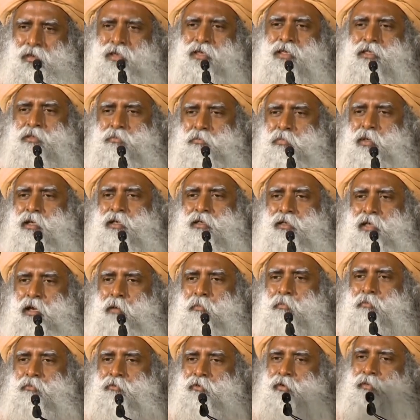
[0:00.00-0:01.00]
is picked
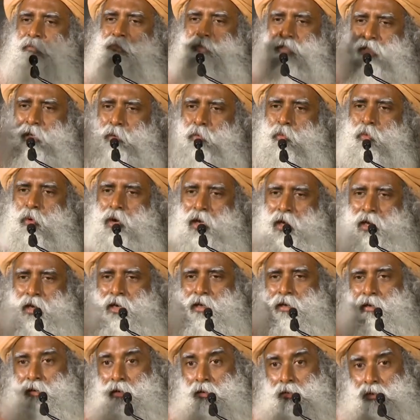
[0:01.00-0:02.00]
up from somewhere
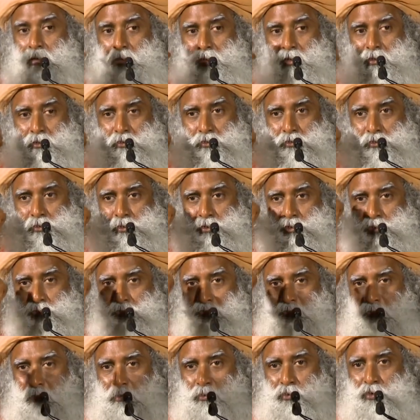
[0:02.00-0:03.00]
and it rules
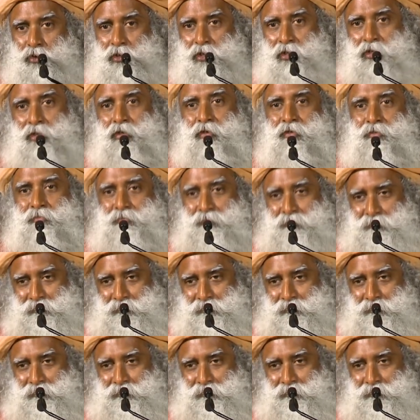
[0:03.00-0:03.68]
you from within.